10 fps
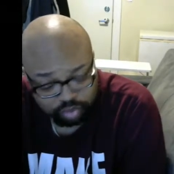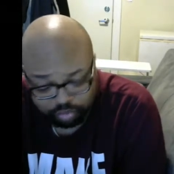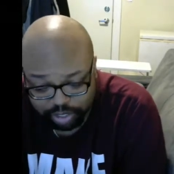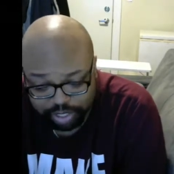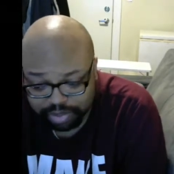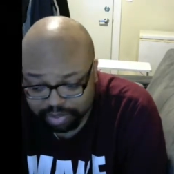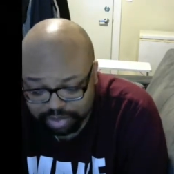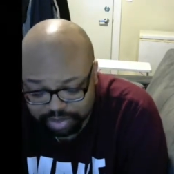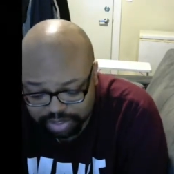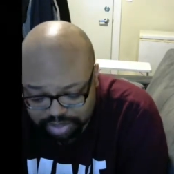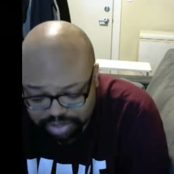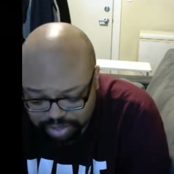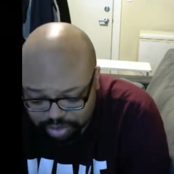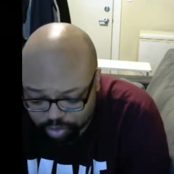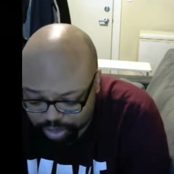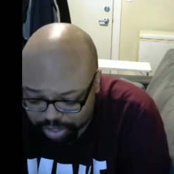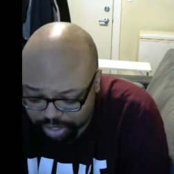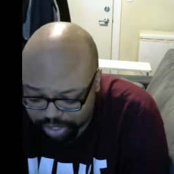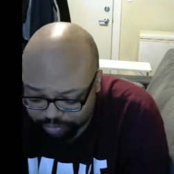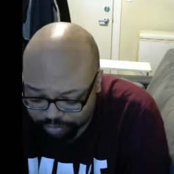right? Just you know,
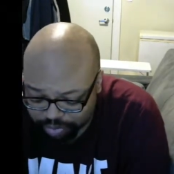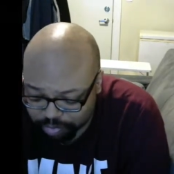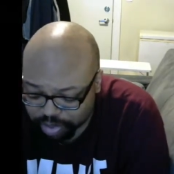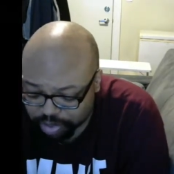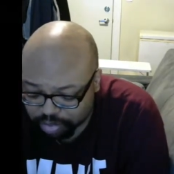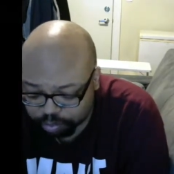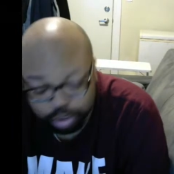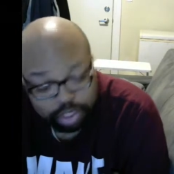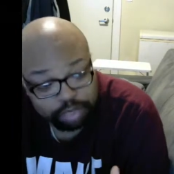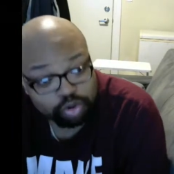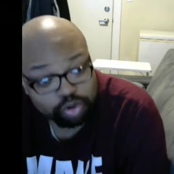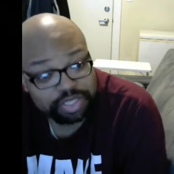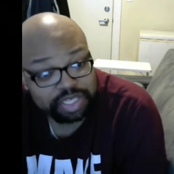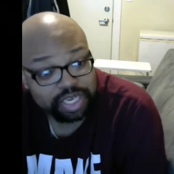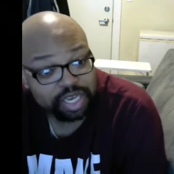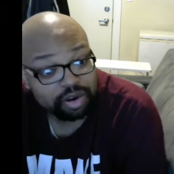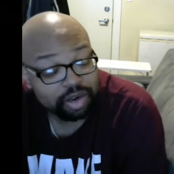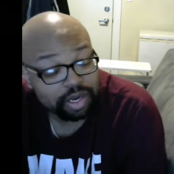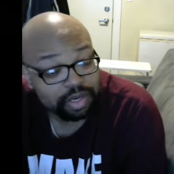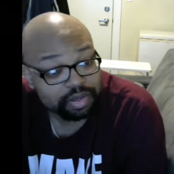and give them bullet points to hit
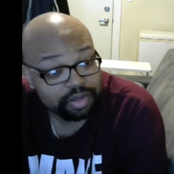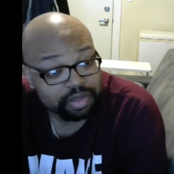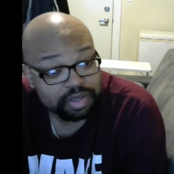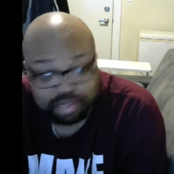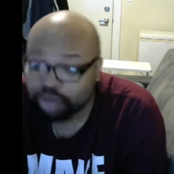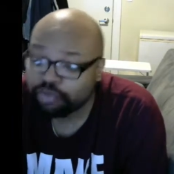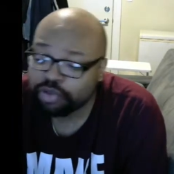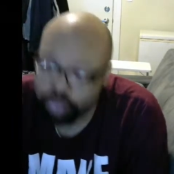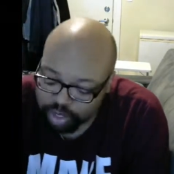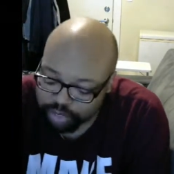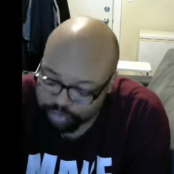on. So if you want, if